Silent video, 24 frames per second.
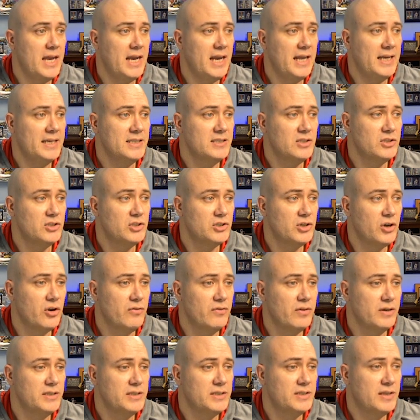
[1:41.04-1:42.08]
is a
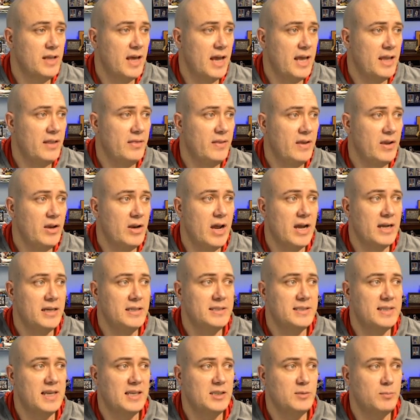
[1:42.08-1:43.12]
service that the United
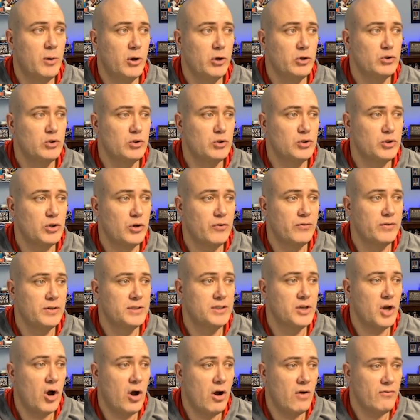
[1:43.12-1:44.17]
States Postal Service
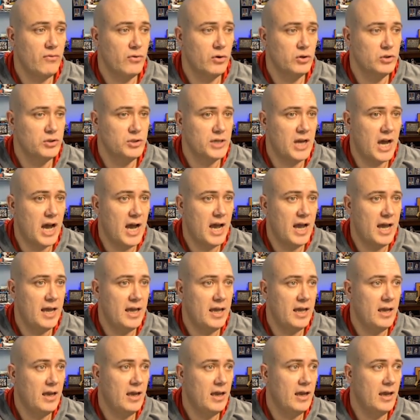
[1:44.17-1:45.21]
offers.
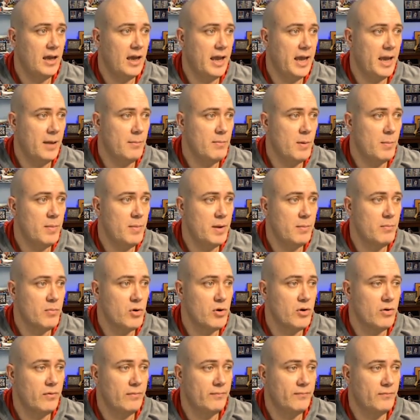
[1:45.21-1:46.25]
I am a
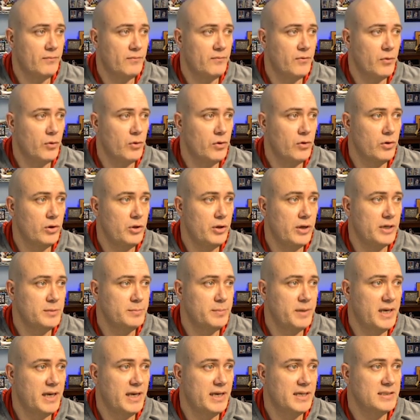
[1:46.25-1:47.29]
member for
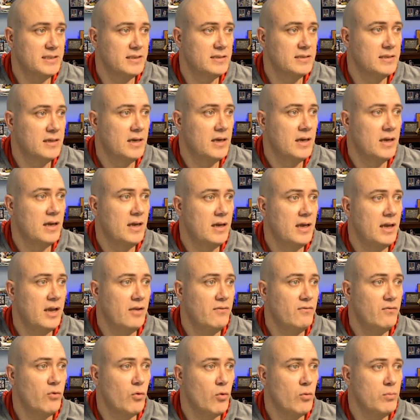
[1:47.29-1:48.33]
USPS
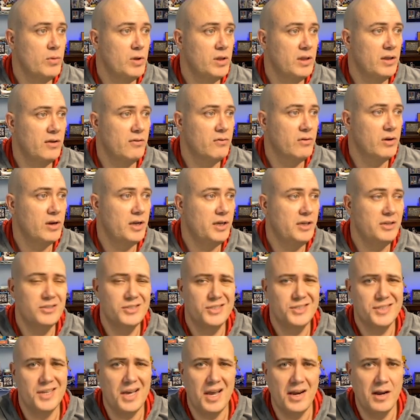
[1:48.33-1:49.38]
informed delivery. You
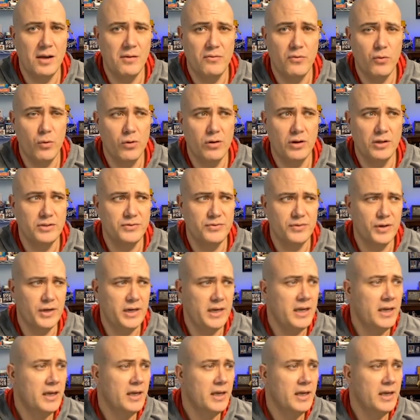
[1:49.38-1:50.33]
just sign up for it. It's free.